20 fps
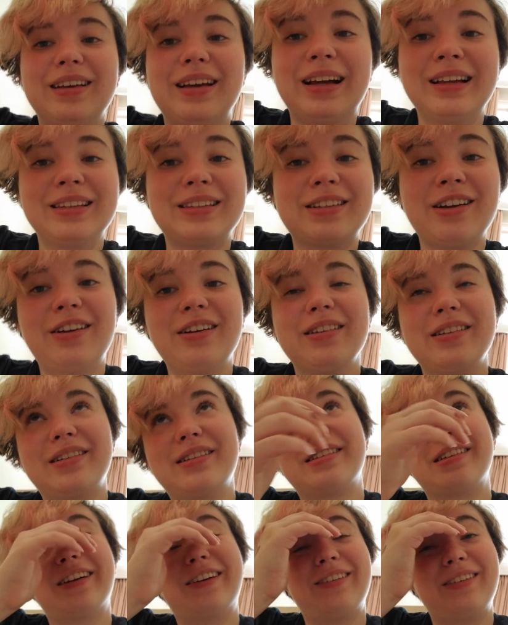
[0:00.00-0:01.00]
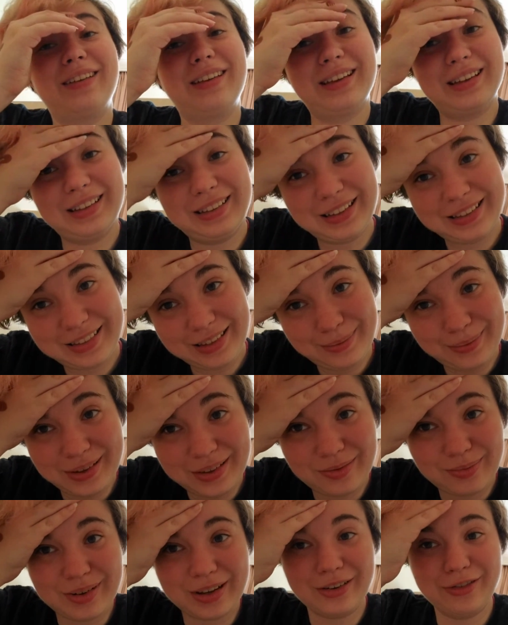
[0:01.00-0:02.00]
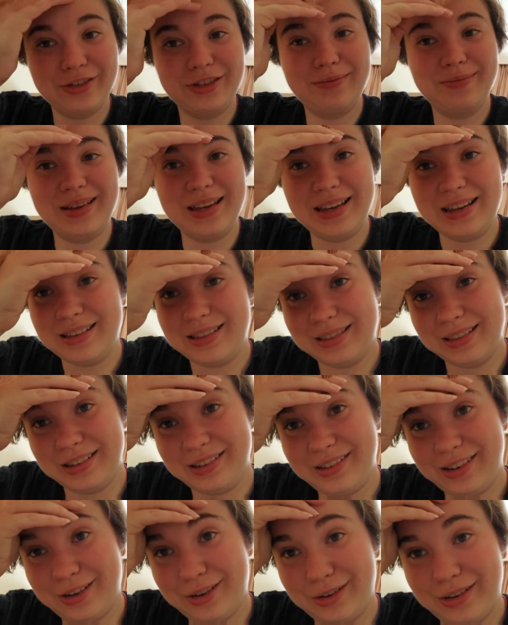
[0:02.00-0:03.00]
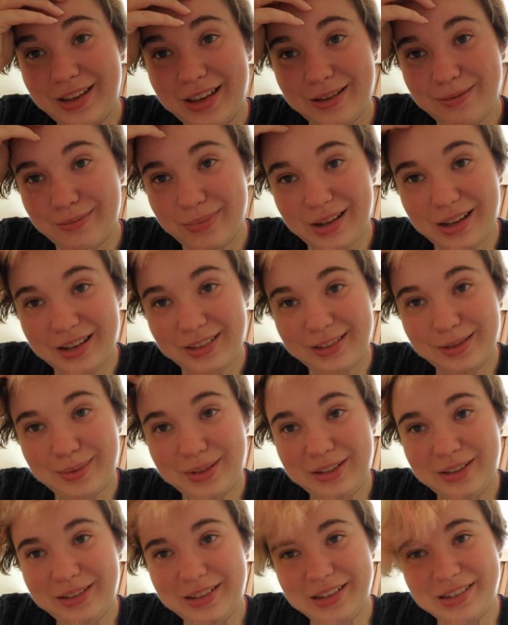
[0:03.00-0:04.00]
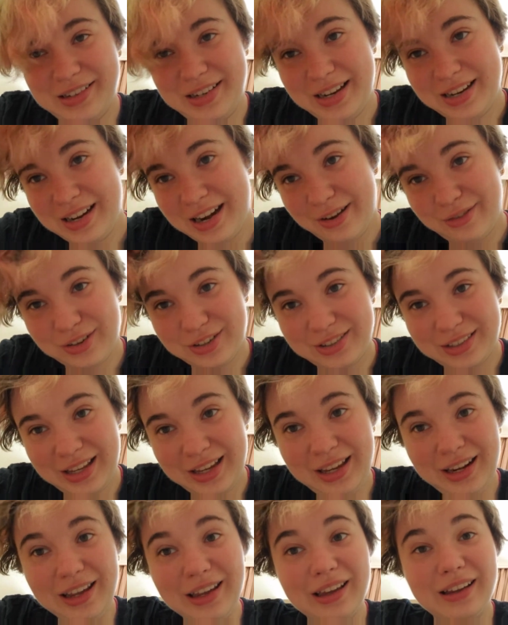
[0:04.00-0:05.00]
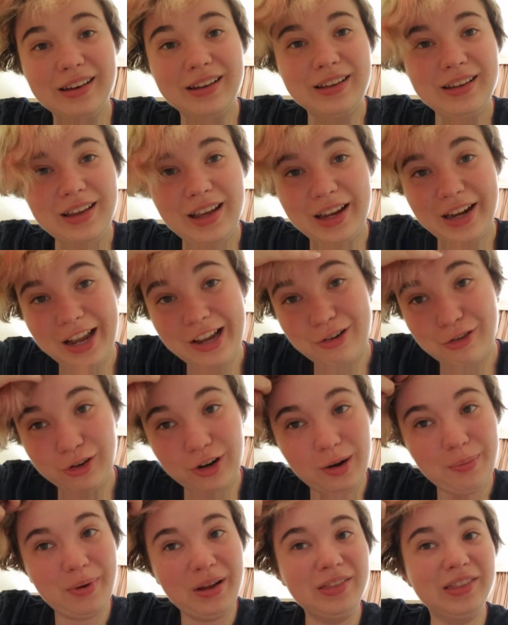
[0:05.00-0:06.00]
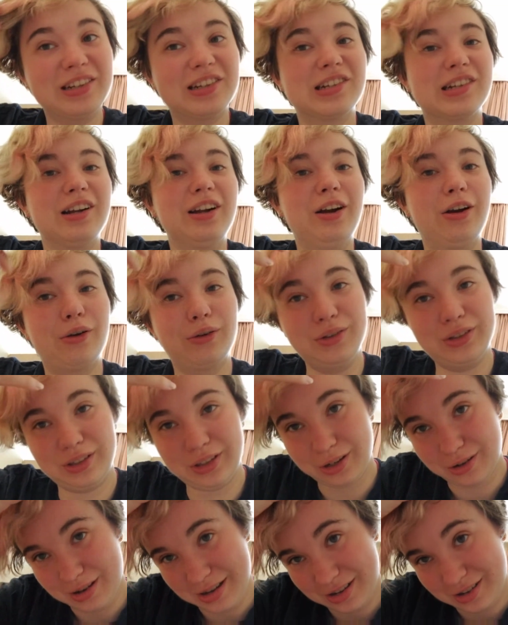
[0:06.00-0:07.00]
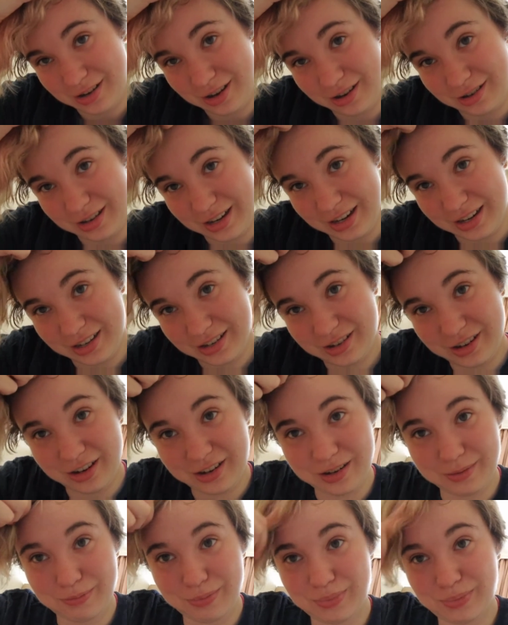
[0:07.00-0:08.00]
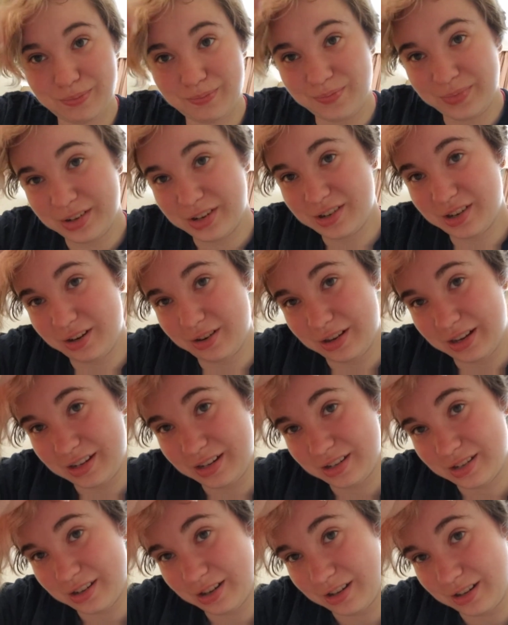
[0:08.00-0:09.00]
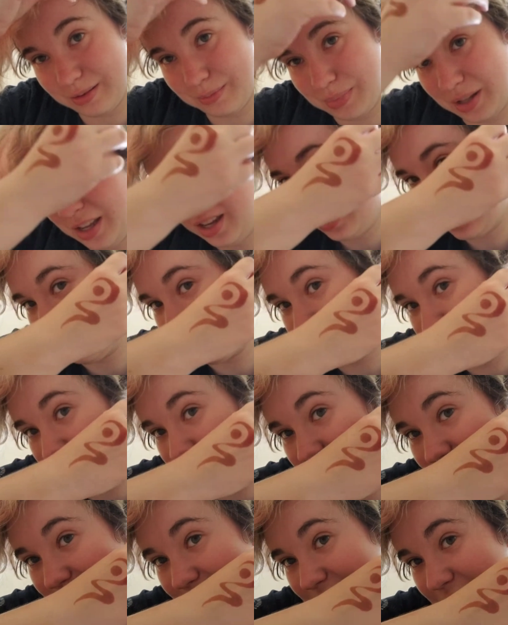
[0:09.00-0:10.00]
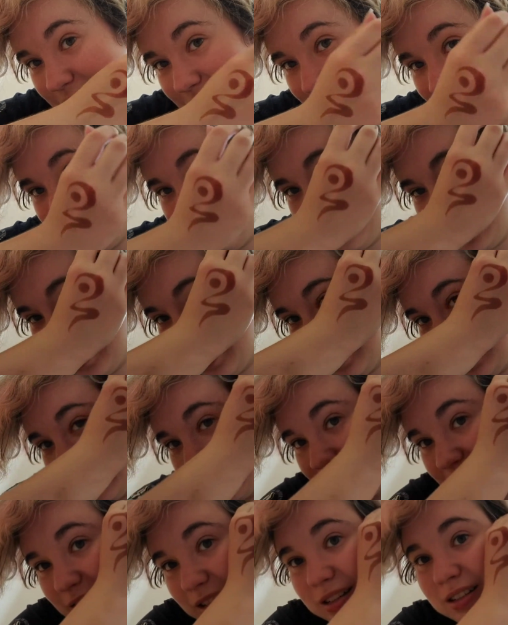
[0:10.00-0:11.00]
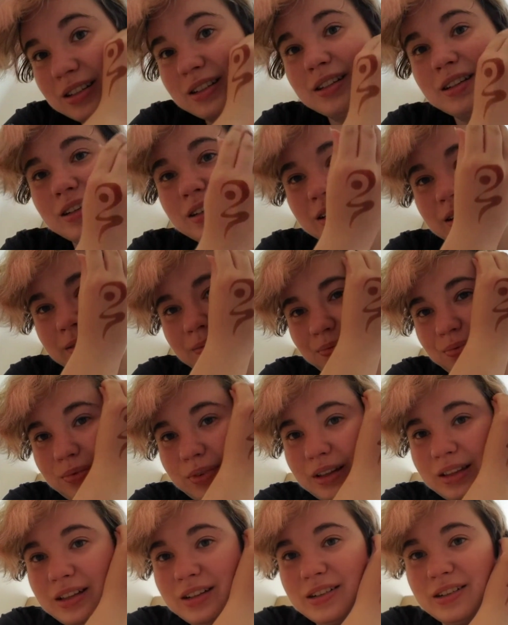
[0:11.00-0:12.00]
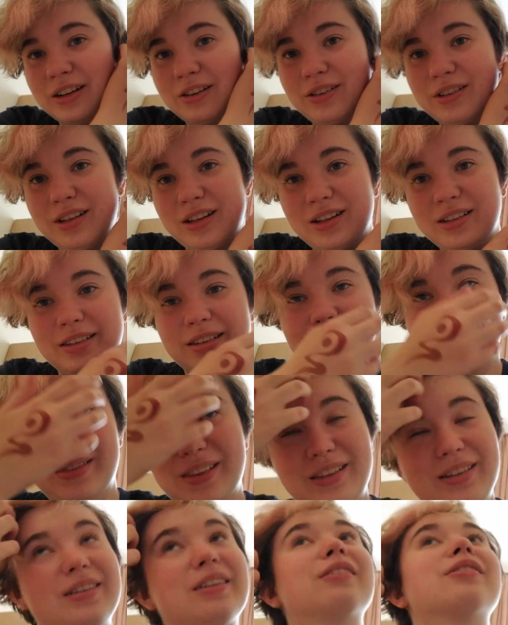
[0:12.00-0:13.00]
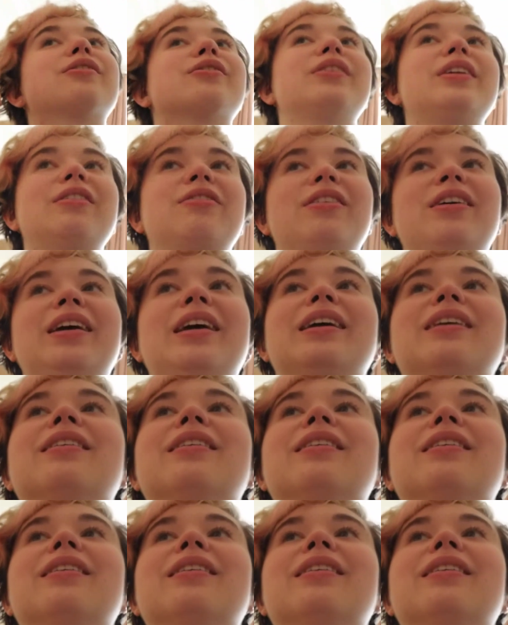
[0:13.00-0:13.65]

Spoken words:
started showing Elizabeth, my roommate, the show Kim Possible, because she had never seen it, and I grew up on the show, so I just started playing it for her, and she's like, oh my gosh, this show is awesome. This show is really funny.